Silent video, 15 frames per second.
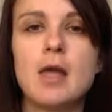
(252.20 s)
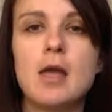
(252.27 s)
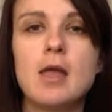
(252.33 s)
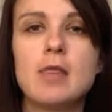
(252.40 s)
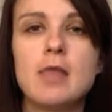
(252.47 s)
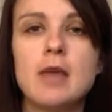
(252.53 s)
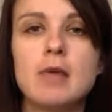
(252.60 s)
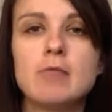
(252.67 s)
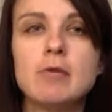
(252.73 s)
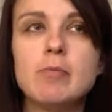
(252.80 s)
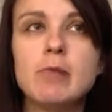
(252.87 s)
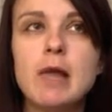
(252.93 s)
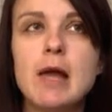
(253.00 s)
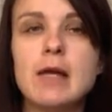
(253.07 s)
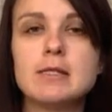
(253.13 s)
And they
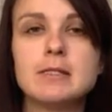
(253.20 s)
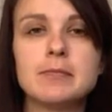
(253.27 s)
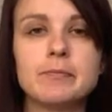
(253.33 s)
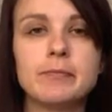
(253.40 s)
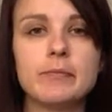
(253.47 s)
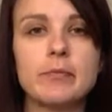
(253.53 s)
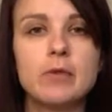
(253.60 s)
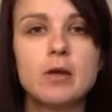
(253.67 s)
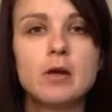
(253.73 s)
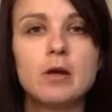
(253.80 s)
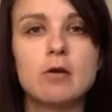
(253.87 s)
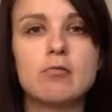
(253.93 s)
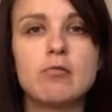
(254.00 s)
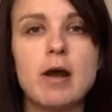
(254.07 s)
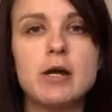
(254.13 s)
replied,
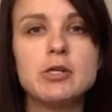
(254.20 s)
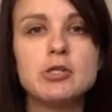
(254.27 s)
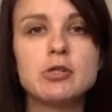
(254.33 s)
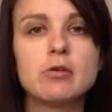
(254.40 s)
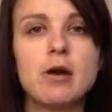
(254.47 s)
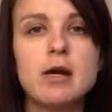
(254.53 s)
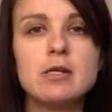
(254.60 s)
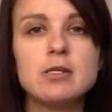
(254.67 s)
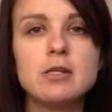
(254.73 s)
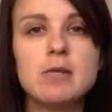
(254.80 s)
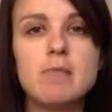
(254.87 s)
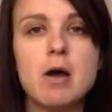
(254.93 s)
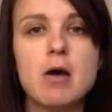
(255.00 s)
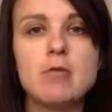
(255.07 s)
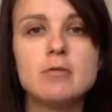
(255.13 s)
Crunch, crunch
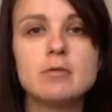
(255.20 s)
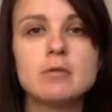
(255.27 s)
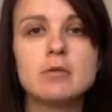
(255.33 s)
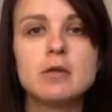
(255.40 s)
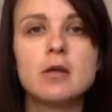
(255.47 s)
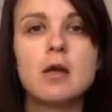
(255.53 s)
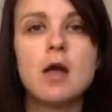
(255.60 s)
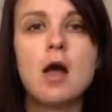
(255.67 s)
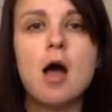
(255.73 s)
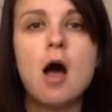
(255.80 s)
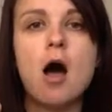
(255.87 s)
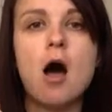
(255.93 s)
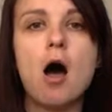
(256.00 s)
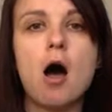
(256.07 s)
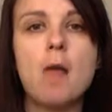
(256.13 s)
the mouse,
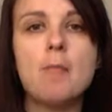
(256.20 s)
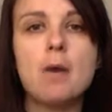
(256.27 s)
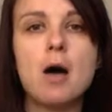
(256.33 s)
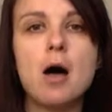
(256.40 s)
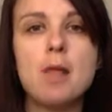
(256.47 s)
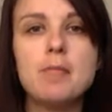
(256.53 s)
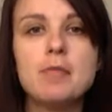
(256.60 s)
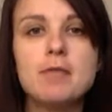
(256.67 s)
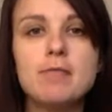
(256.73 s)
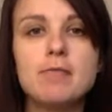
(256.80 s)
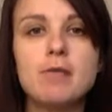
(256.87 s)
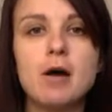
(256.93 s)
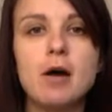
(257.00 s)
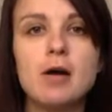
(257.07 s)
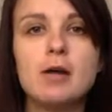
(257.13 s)
hop, hop the
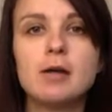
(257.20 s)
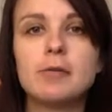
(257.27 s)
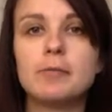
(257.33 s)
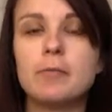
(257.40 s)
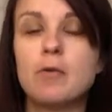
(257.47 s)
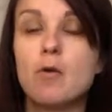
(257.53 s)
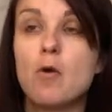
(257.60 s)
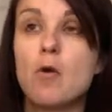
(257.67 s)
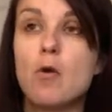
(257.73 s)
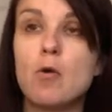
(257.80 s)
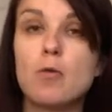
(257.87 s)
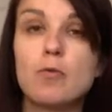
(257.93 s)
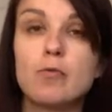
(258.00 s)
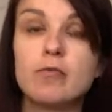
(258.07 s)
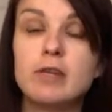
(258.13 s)
frog,
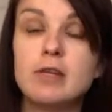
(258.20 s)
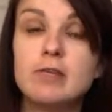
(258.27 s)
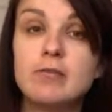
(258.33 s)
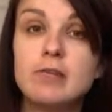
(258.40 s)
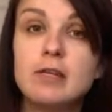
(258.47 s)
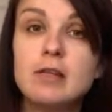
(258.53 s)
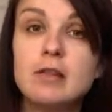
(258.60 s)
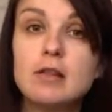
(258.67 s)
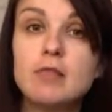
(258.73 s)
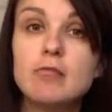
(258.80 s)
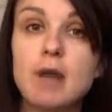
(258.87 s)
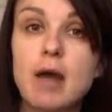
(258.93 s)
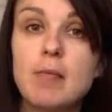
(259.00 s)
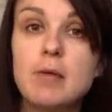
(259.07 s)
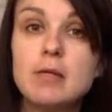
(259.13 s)
fleet, fleet the
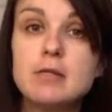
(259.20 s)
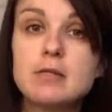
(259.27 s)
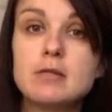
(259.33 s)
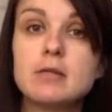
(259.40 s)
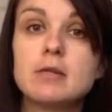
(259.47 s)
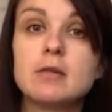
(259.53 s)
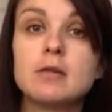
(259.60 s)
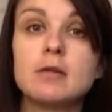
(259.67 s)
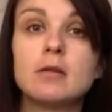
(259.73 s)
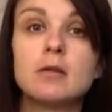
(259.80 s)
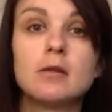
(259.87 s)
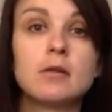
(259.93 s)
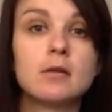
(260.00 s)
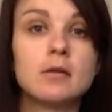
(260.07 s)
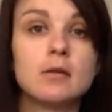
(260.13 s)
rabbit,
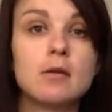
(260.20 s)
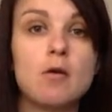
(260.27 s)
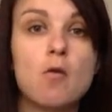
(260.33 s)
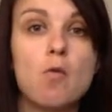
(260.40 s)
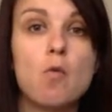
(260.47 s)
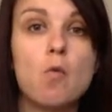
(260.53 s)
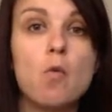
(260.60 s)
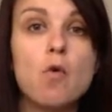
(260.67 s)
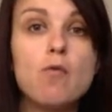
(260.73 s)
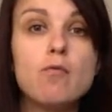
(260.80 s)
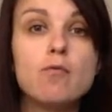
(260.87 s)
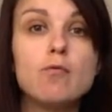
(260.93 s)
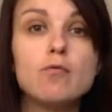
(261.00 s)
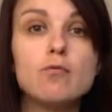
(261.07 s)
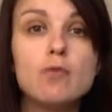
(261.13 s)
woof,
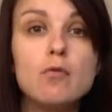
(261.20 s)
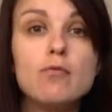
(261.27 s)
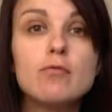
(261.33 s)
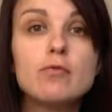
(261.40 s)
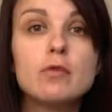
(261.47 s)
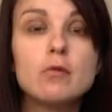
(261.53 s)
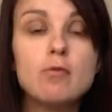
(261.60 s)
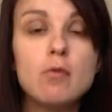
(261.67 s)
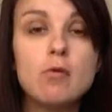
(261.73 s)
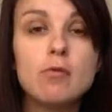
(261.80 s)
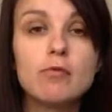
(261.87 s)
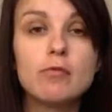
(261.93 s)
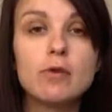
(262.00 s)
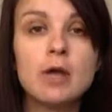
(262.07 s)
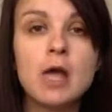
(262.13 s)
woof the wolf.
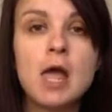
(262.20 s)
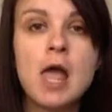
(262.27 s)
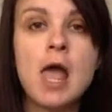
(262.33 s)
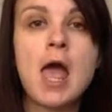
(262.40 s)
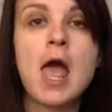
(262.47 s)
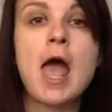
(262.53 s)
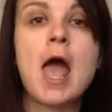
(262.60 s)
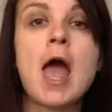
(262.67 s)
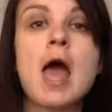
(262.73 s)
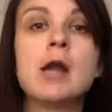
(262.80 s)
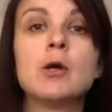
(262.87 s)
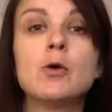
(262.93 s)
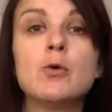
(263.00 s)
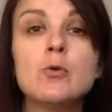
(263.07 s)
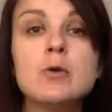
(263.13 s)
And
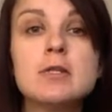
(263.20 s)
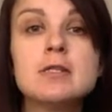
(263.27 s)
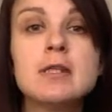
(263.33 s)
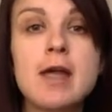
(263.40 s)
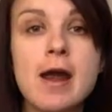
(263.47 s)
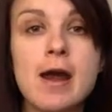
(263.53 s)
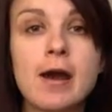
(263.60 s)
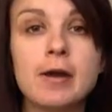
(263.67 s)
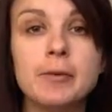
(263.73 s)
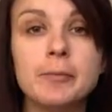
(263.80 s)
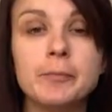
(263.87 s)
who is there?